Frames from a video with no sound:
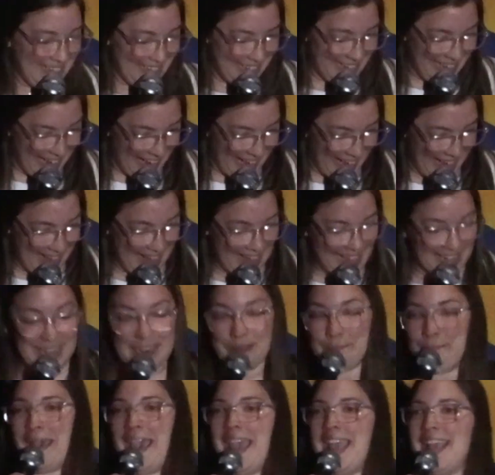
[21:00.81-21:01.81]
Yeah,
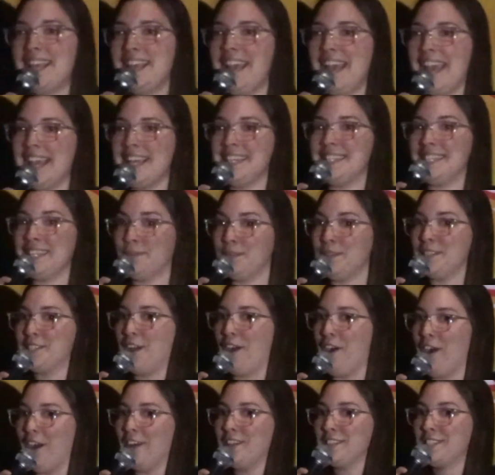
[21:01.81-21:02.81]
and in my case, it
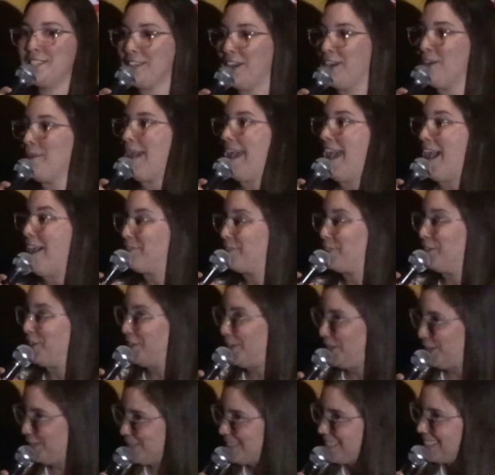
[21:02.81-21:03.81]
was also
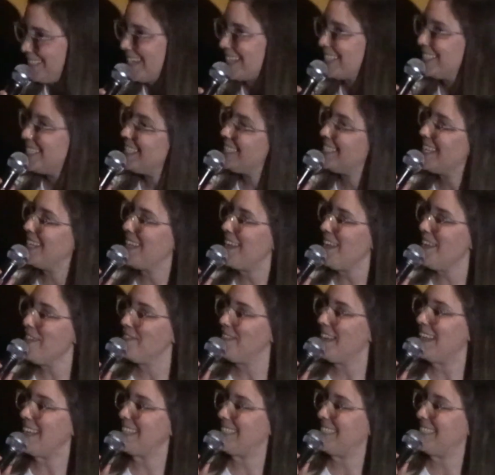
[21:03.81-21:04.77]
afternoon sickness and evening